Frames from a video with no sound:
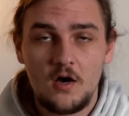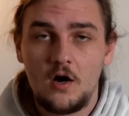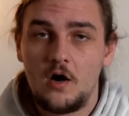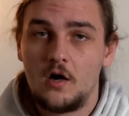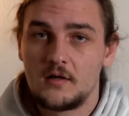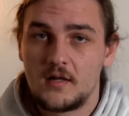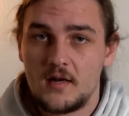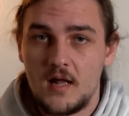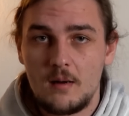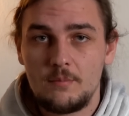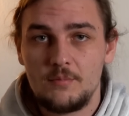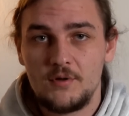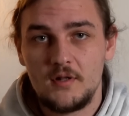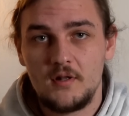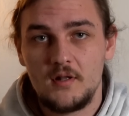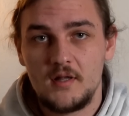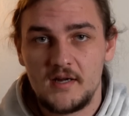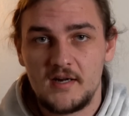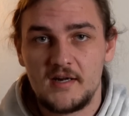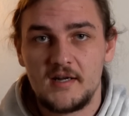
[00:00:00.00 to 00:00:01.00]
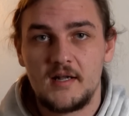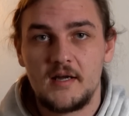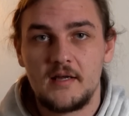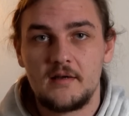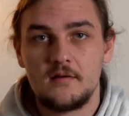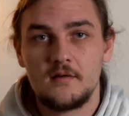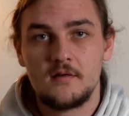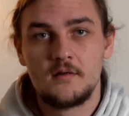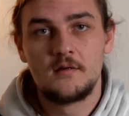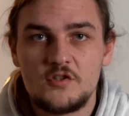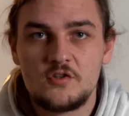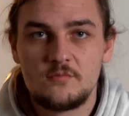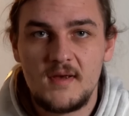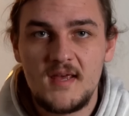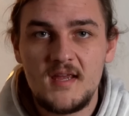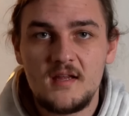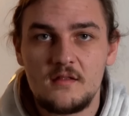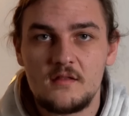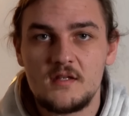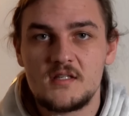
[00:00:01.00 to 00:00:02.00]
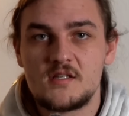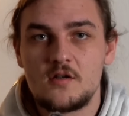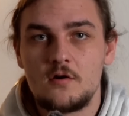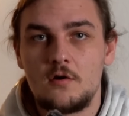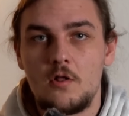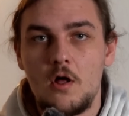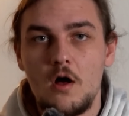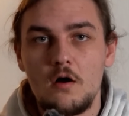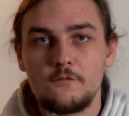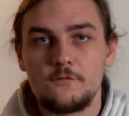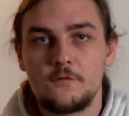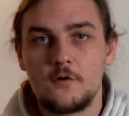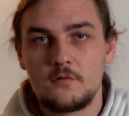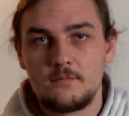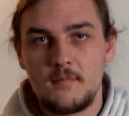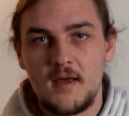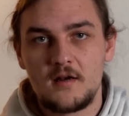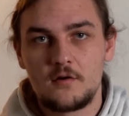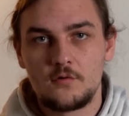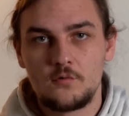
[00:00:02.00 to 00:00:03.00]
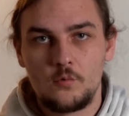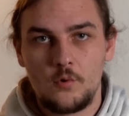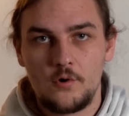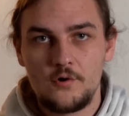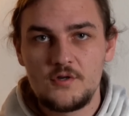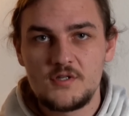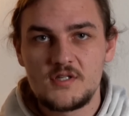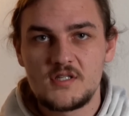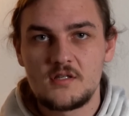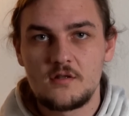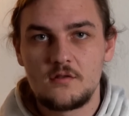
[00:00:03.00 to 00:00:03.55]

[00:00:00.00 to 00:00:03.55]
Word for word: on an uphill incline to make this whole off-road matter worse,